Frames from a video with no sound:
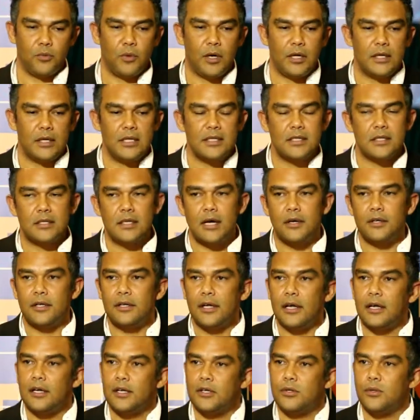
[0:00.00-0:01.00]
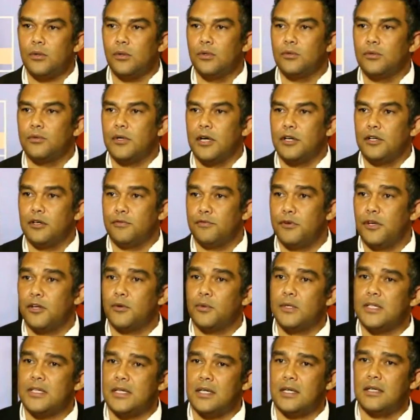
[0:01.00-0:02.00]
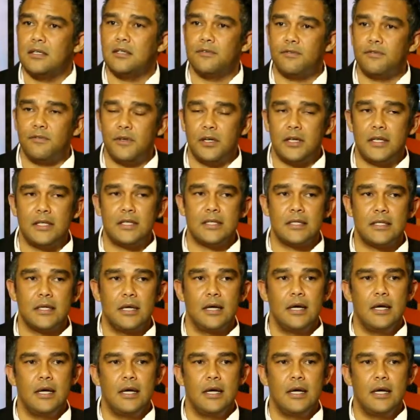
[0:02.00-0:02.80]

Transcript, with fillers: One is around an area called radio frequency interference.